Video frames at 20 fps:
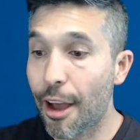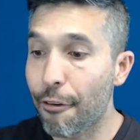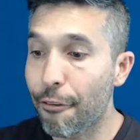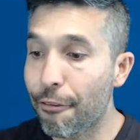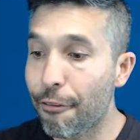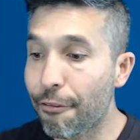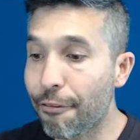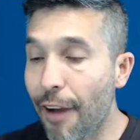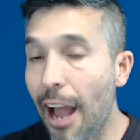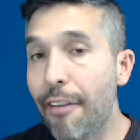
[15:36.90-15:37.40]

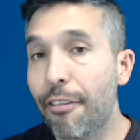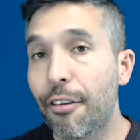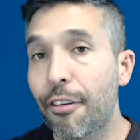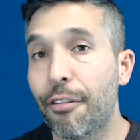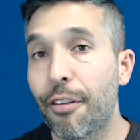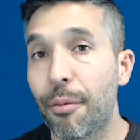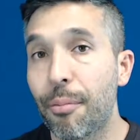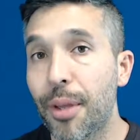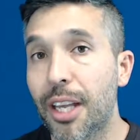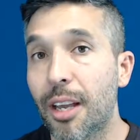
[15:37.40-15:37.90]
5 of
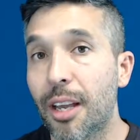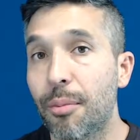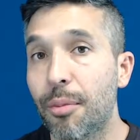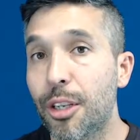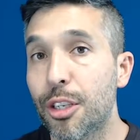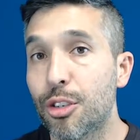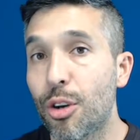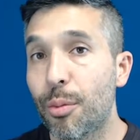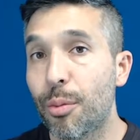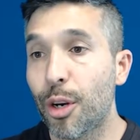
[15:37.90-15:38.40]
them become
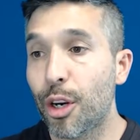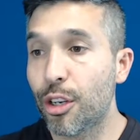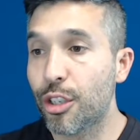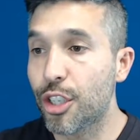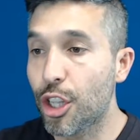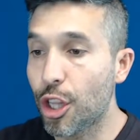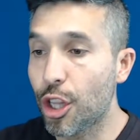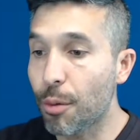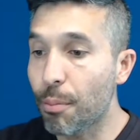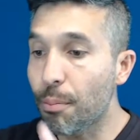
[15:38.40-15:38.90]

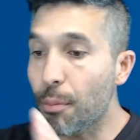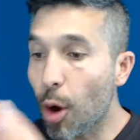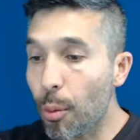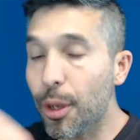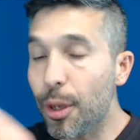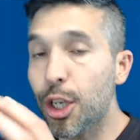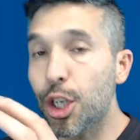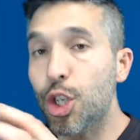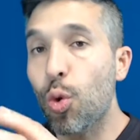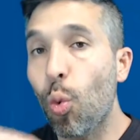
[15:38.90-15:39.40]
distributors. The
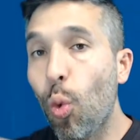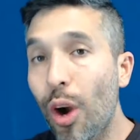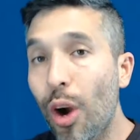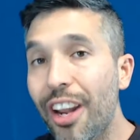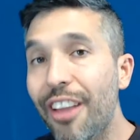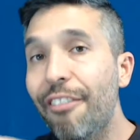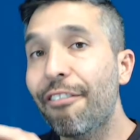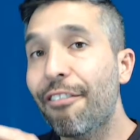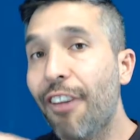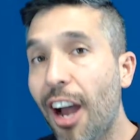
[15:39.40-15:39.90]
moment
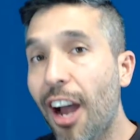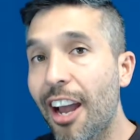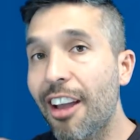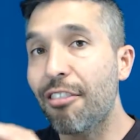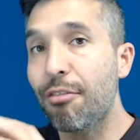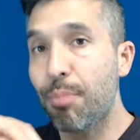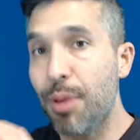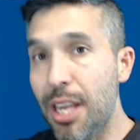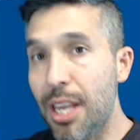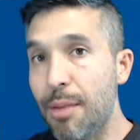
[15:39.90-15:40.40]

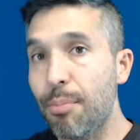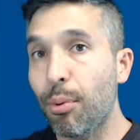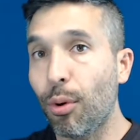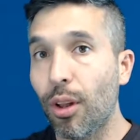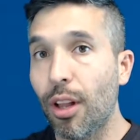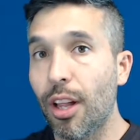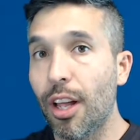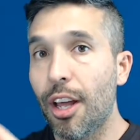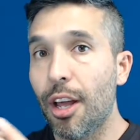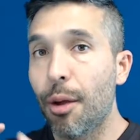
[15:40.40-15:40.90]
25
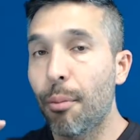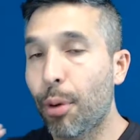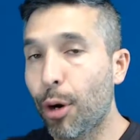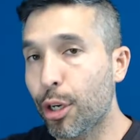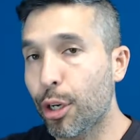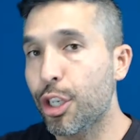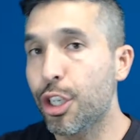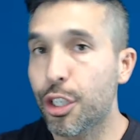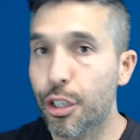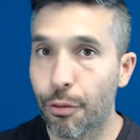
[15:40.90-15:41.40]
people
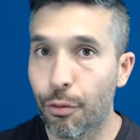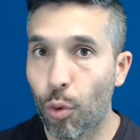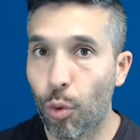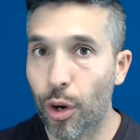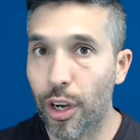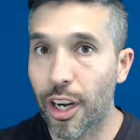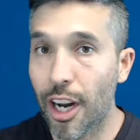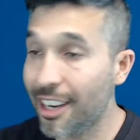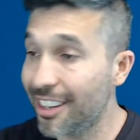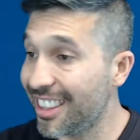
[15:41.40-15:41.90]
purchase a
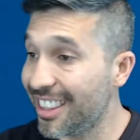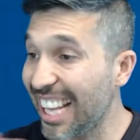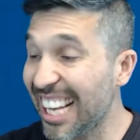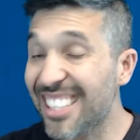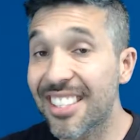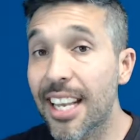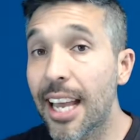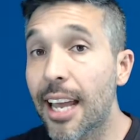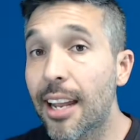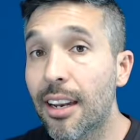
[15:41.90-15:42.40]
49,
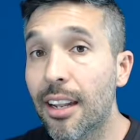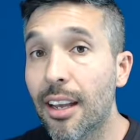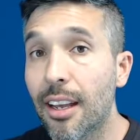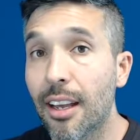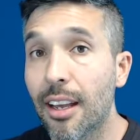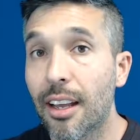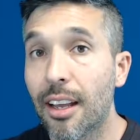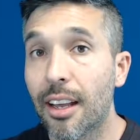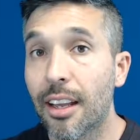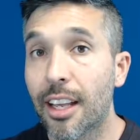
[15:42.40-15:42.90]
that's it.
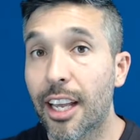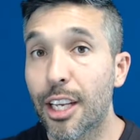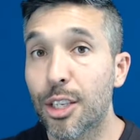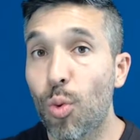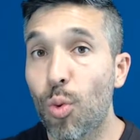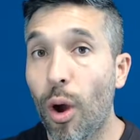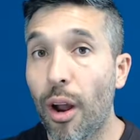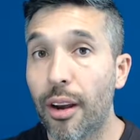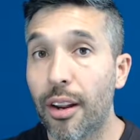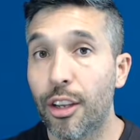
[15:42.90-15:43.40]
Guess
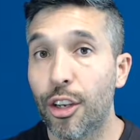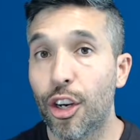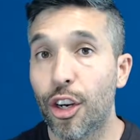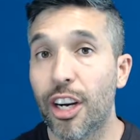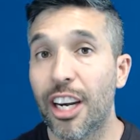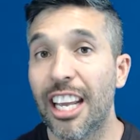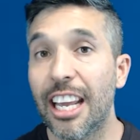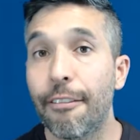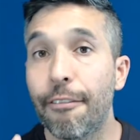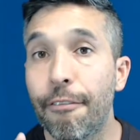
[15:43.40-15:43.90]
what? You're
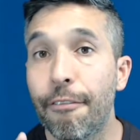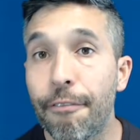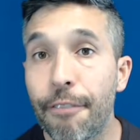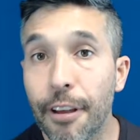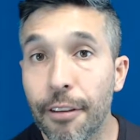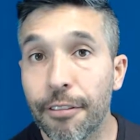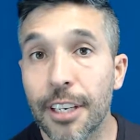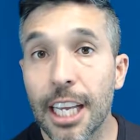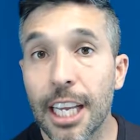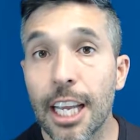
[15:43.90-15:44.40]
going to get
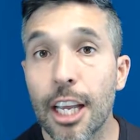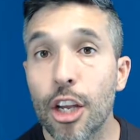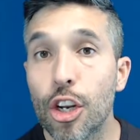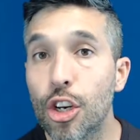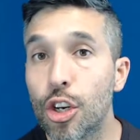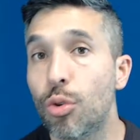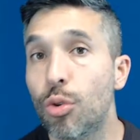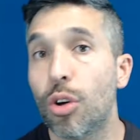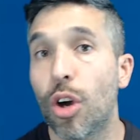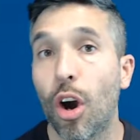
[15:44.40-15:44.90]
50
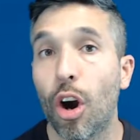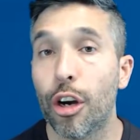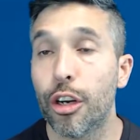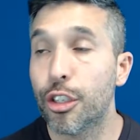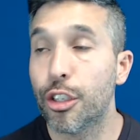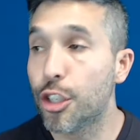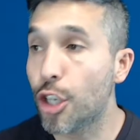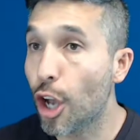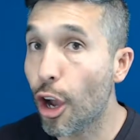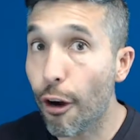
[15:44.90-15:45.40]
new
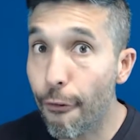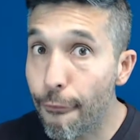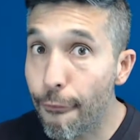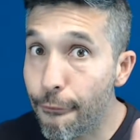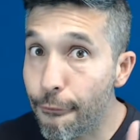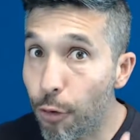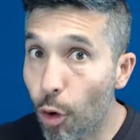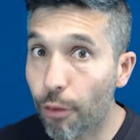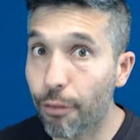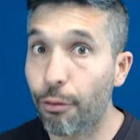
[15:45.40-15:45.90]
cards
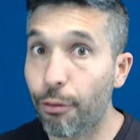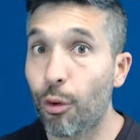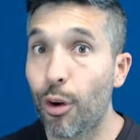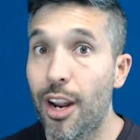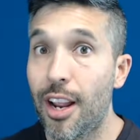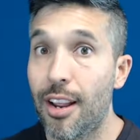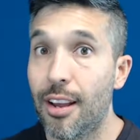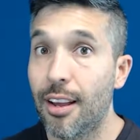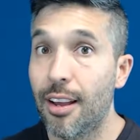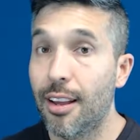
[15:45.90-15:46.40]
for free